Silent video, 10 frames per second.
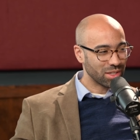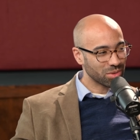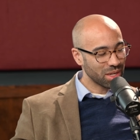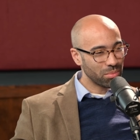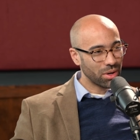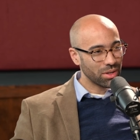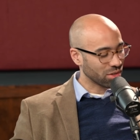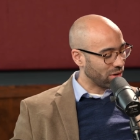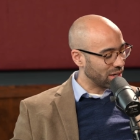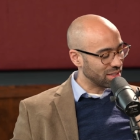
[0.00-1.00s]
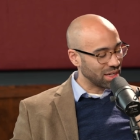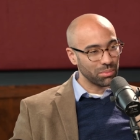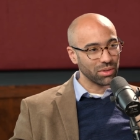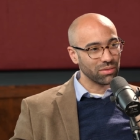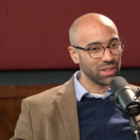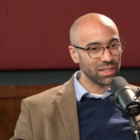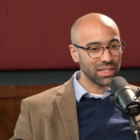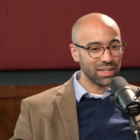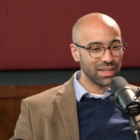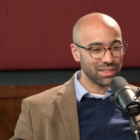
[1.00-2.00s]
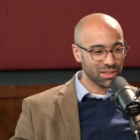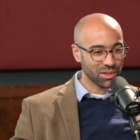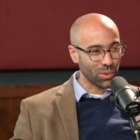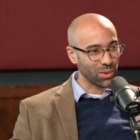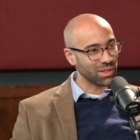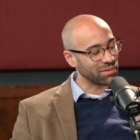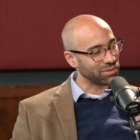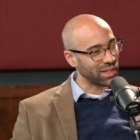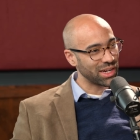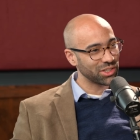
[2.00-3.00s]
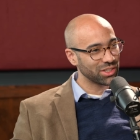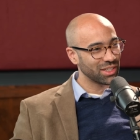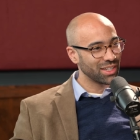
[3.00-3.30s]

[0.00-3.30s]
So St. Paul is a great example of this. He has this thorn in the flesh.